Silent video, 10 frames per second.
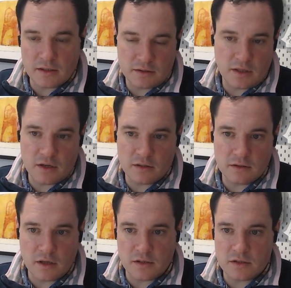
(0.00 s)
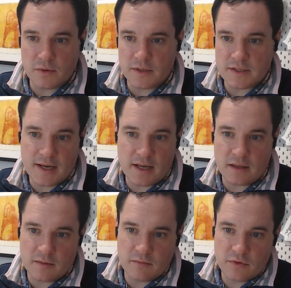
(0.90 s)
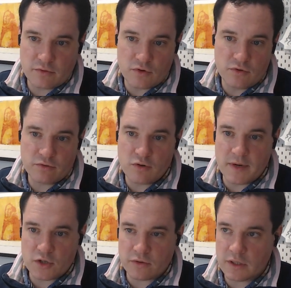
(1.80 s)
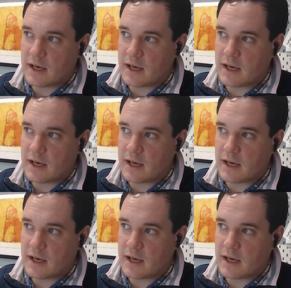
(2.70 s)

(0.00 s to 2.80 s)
learn to understand them through measuring.